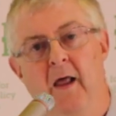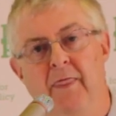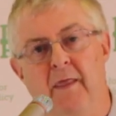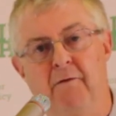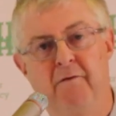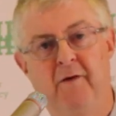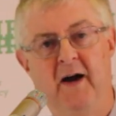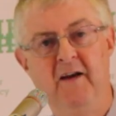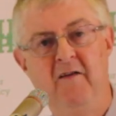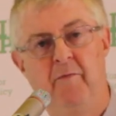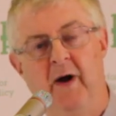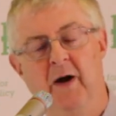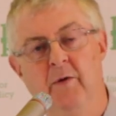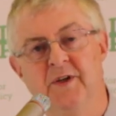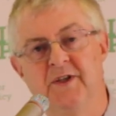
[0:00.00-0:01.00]
The
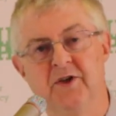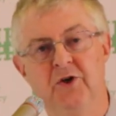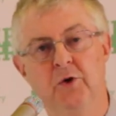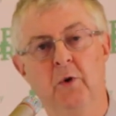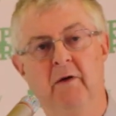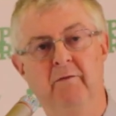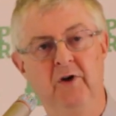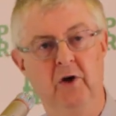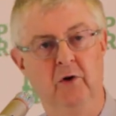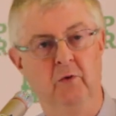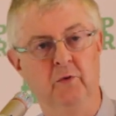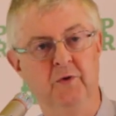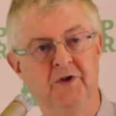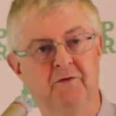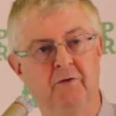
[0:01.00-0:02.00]
£5 that you have
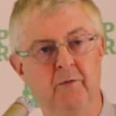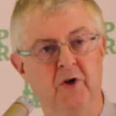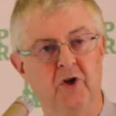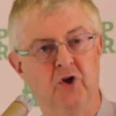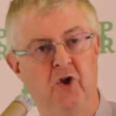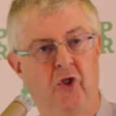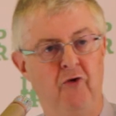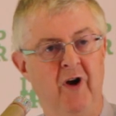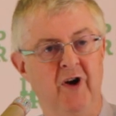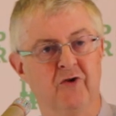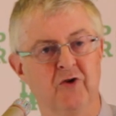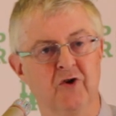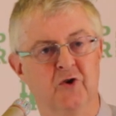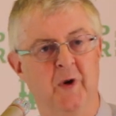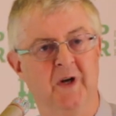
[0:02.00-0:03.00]
used from the
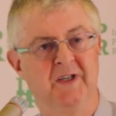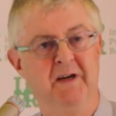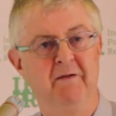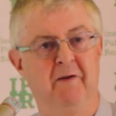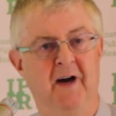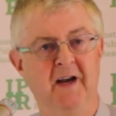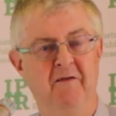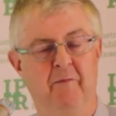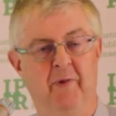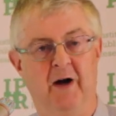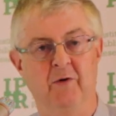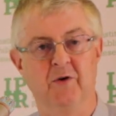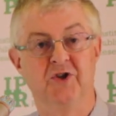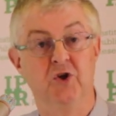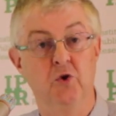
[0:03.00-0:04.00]

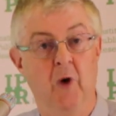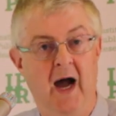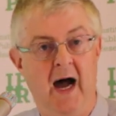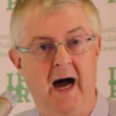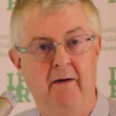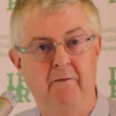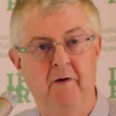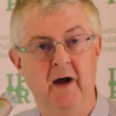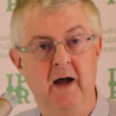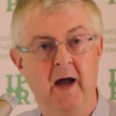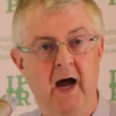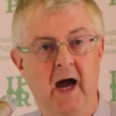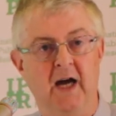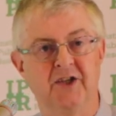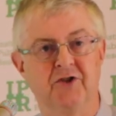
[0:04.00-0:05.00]
£325 you have
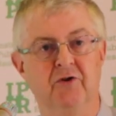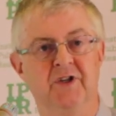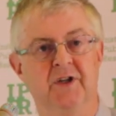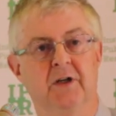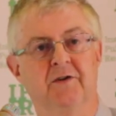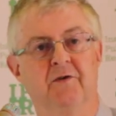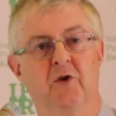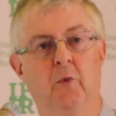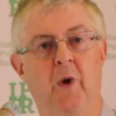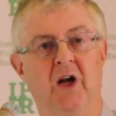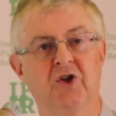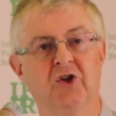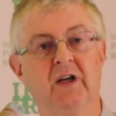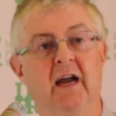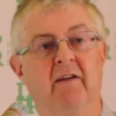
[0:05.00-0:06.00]
as a result of the
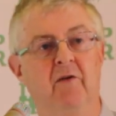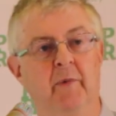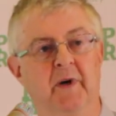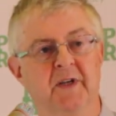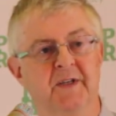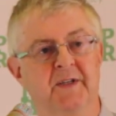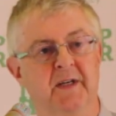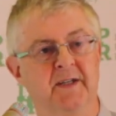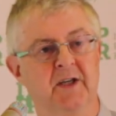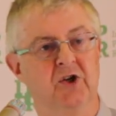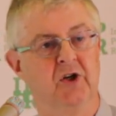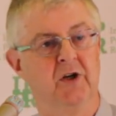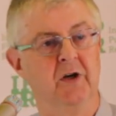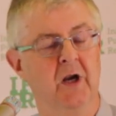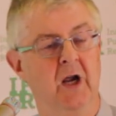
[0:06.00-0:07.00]
Welsh Government's
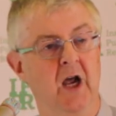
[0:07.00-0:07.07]
decision